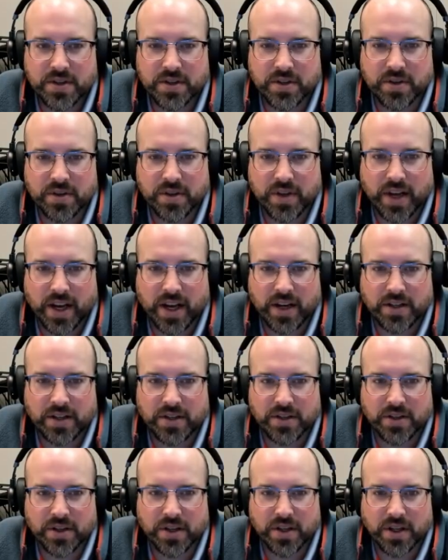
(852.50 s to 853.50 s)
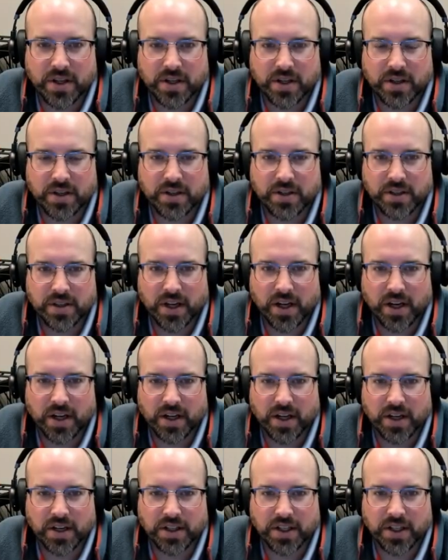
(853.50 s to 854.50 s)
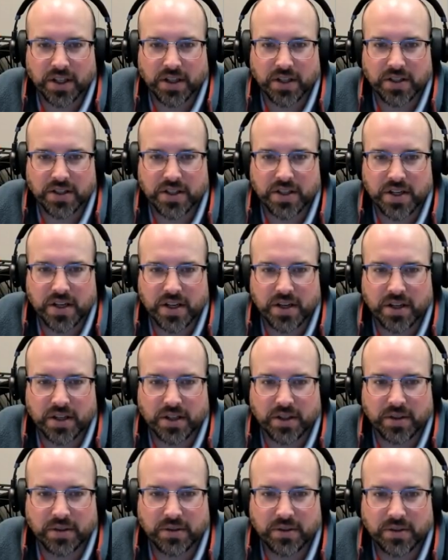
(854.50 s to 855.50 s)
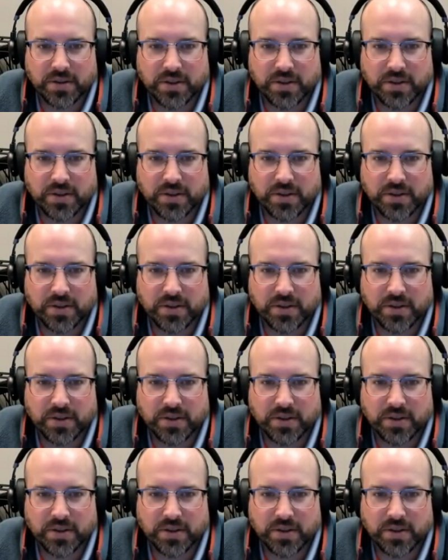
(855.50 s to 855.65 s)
that is our kind of current scenario.